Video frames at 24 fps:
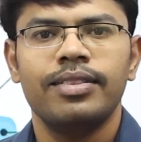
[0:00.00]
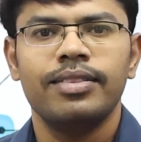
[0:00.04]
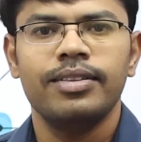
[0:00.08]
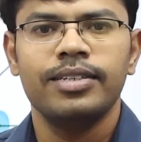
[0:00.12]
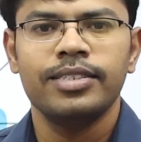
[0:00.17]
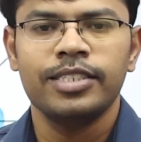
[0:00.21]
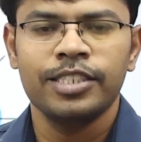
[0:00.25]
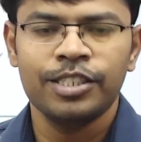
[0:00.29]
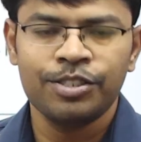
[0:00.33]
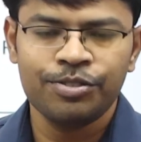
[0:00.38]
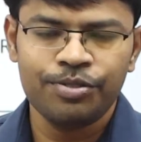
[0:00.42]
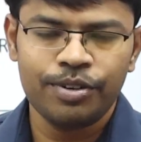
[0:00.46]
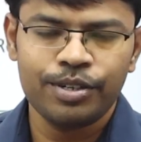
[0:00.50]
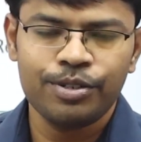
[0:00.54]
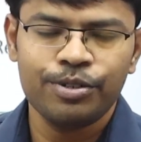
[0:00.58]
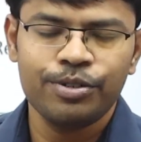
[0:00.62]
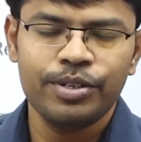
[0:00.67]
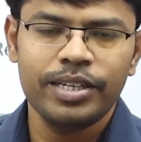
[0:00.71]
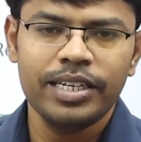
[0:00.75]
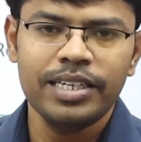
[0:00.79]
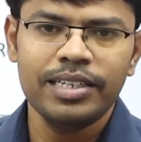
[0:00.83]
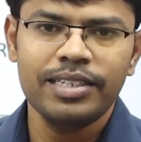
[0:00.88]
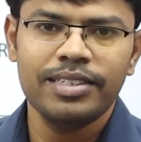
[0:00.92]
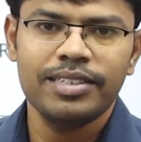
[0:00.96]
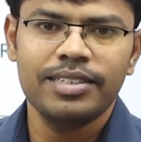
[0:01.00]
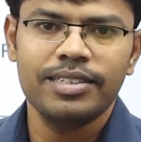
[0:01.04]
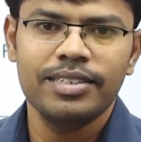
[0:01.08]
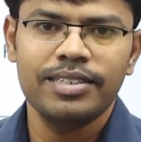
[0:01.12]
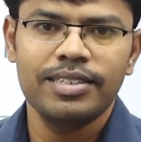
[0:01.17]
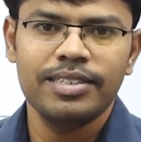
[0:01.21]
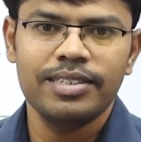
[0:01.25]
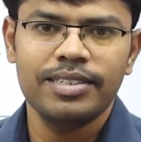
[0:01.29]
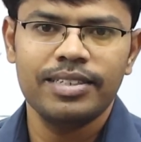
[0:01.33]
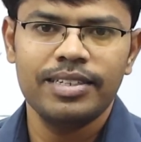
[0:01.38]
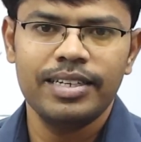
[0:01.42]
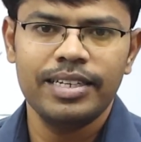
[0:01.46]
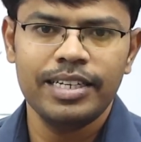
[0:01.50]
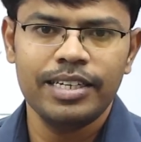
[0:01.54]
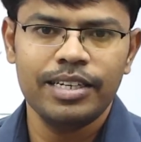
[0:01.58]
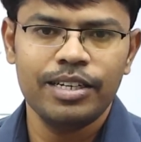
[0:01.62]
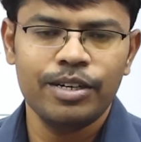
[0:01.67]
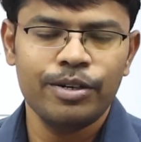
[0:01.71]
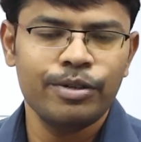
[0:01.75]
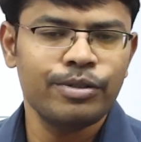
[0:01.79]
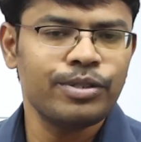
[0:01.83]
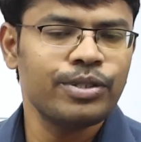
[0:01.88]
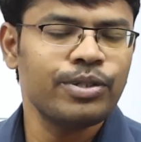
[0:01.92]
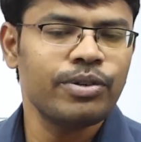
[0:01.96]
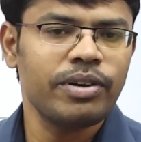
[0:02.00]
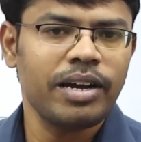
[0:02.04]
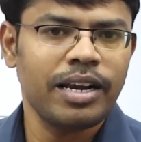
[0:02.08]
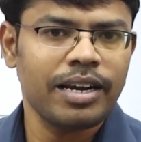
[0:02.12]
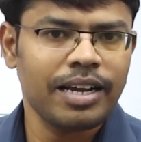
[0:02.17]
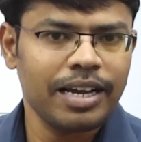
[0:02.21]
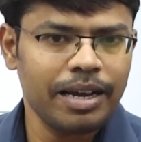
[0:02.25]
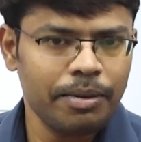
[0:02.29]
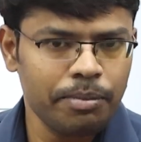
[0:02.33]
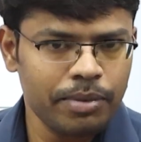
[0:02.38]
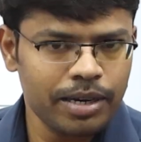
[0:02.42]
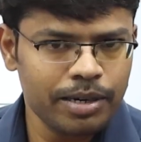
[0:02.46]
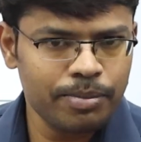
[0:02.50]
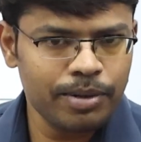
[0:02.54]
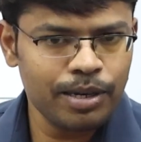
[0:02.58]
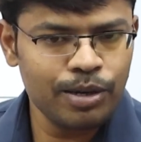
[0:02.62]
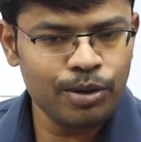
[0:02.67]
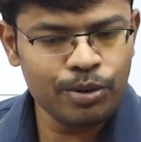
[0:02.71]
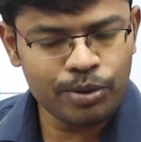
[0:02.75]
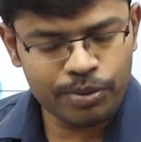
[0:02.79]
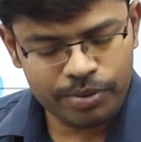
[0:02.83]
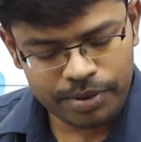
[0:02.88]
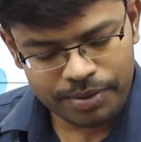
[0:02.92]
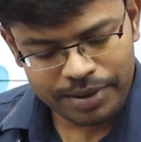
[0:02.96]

This is for today. Any doubts you can comment below.